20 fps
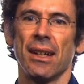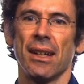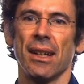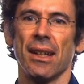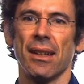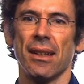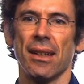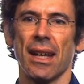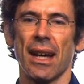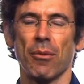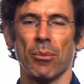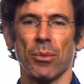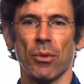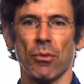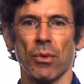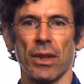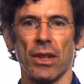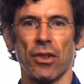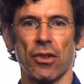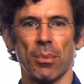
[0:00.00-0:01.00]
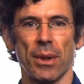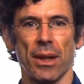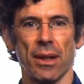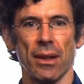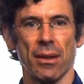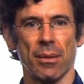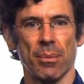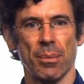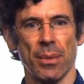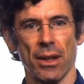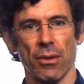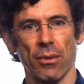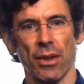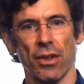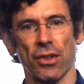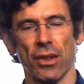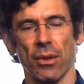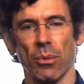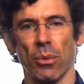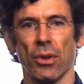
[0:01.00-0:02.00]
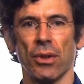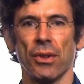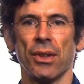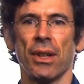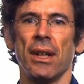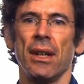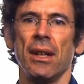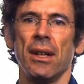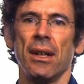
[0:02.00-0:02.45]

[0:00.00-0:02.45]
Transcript: and they haven't been reached by the rest of the world.